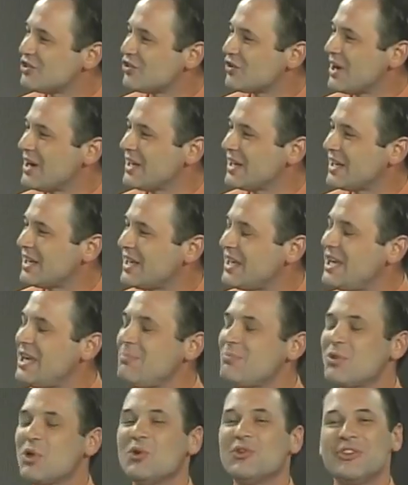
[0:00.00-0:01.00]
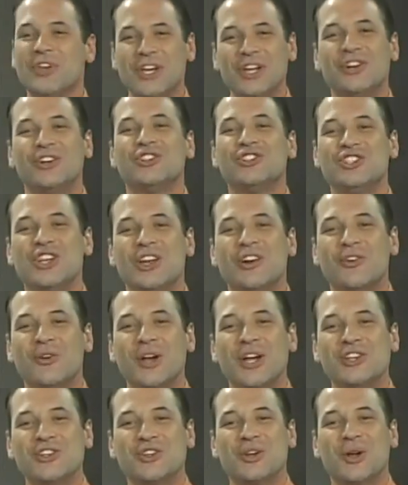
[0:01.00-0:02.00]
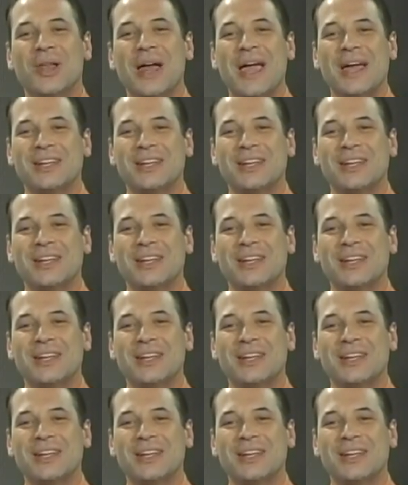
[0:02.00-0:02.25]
try to keep those intergenerational